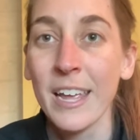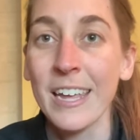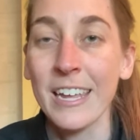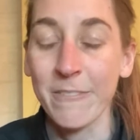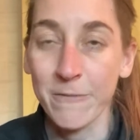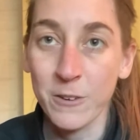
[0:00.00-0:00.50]

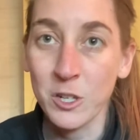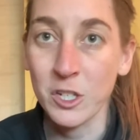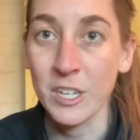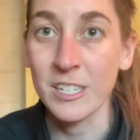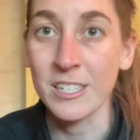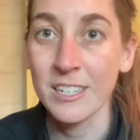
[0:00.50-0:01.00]

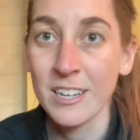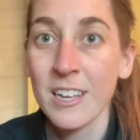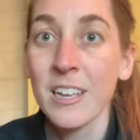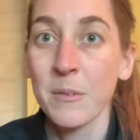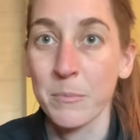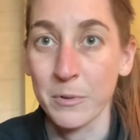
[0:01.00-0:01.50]
efficient
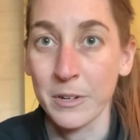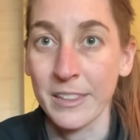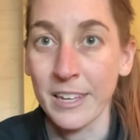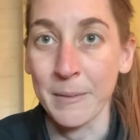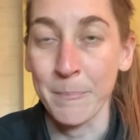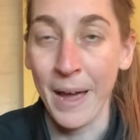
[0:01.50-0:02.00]

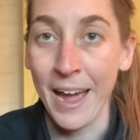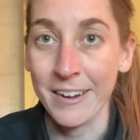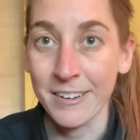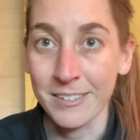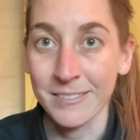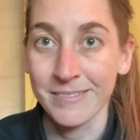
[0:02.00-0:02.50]
breathing pattern.